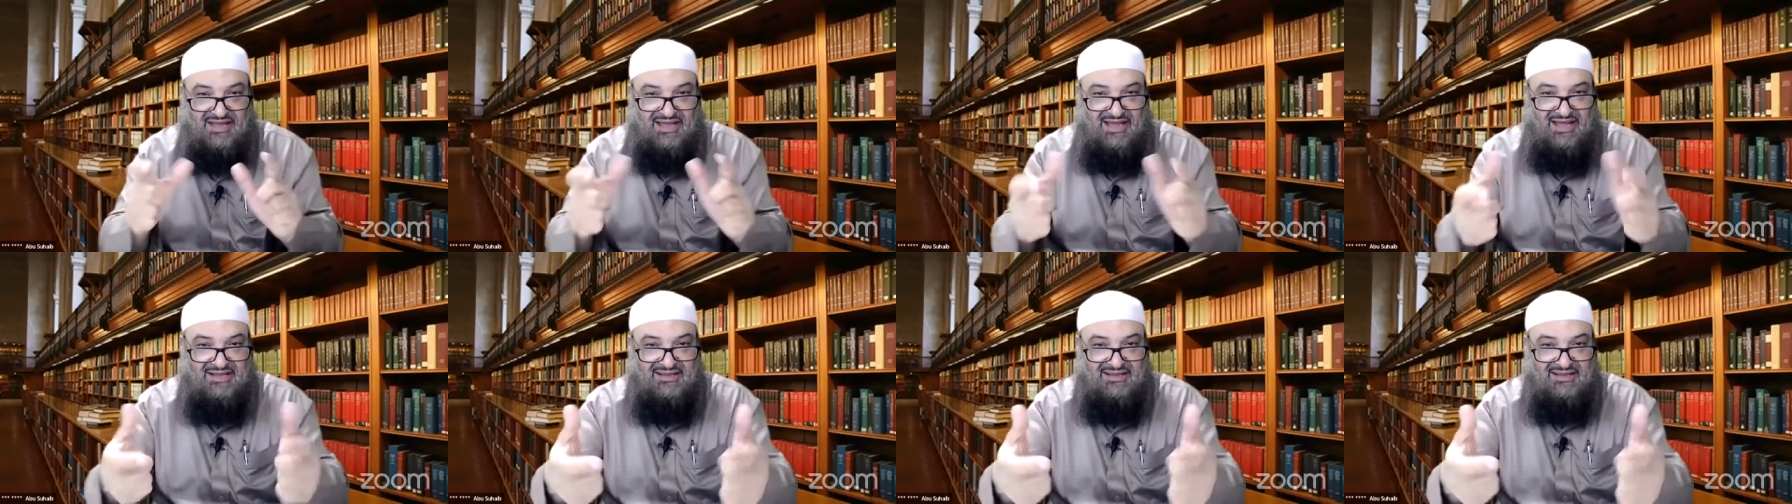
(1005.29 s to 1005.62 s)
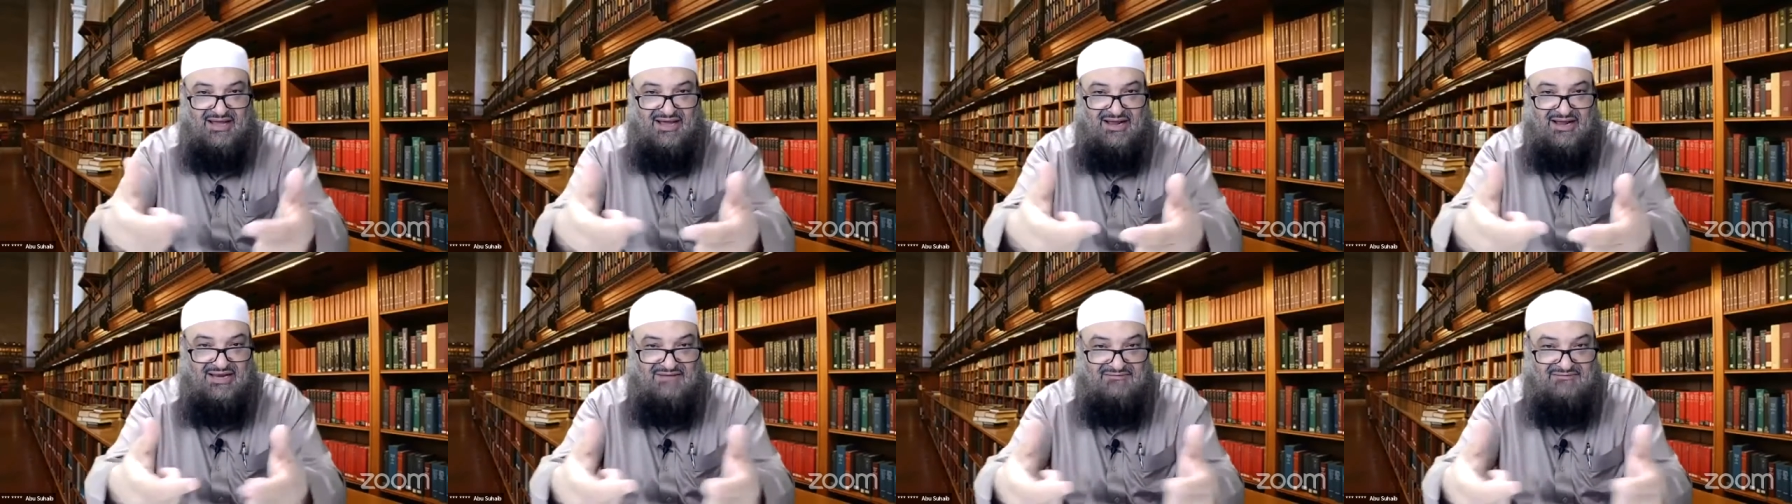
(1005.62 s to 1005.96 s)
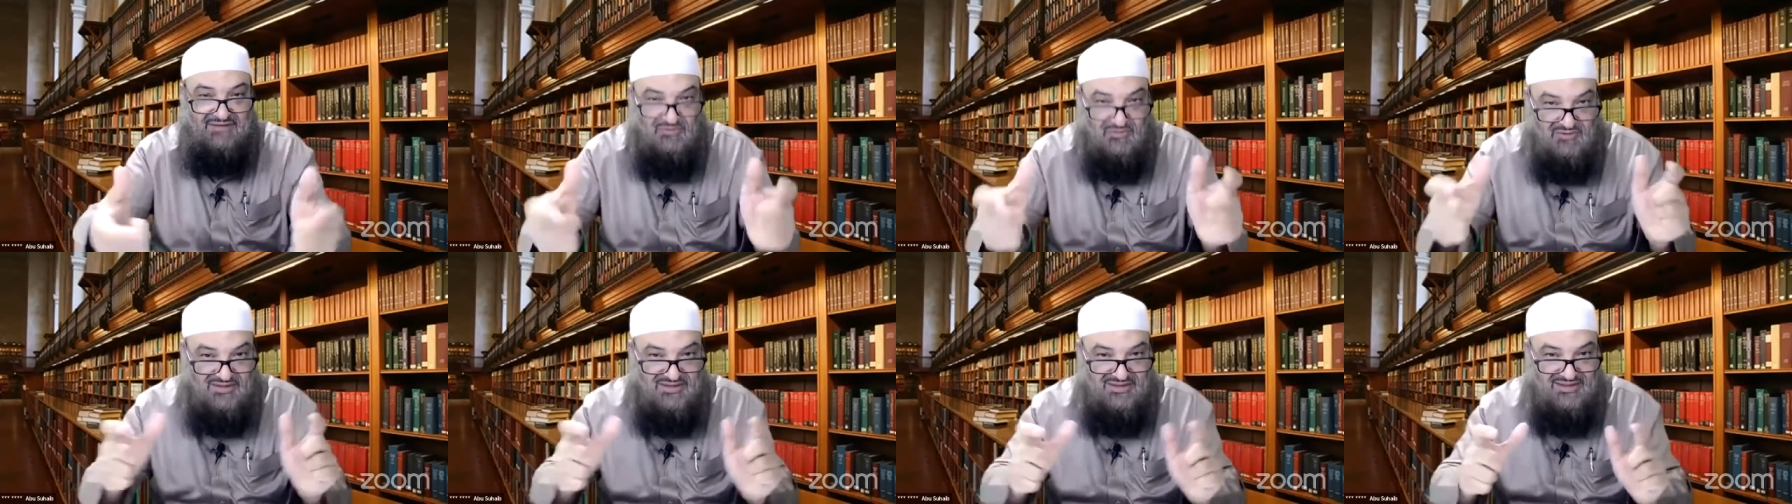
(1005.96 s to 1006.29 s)
and they are
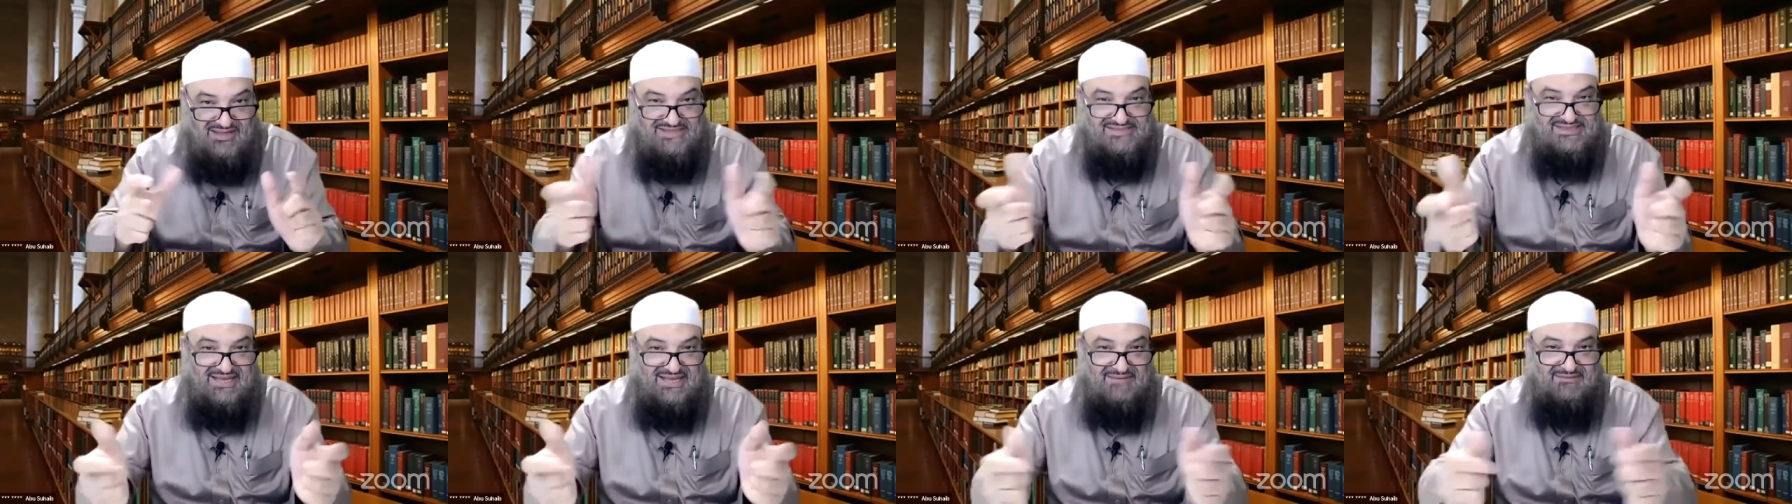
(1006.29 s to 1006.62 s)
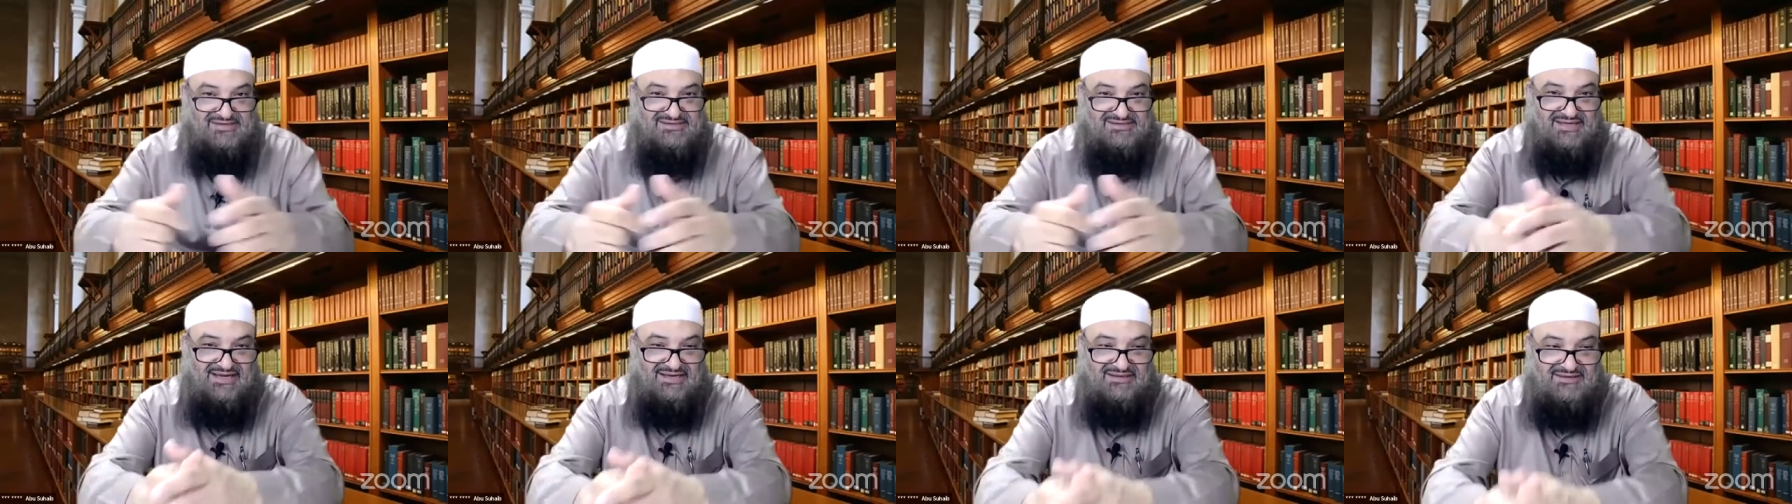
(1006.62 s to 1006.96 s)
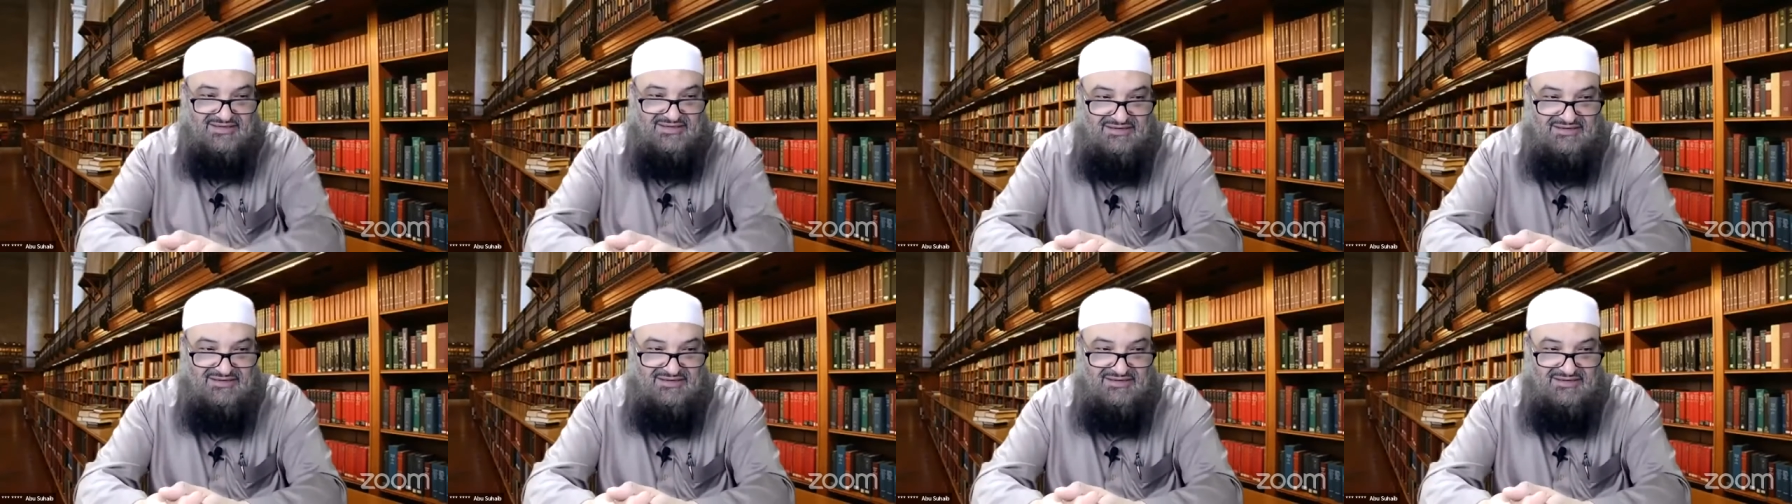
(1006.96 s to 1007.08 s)
living within the Islamic State.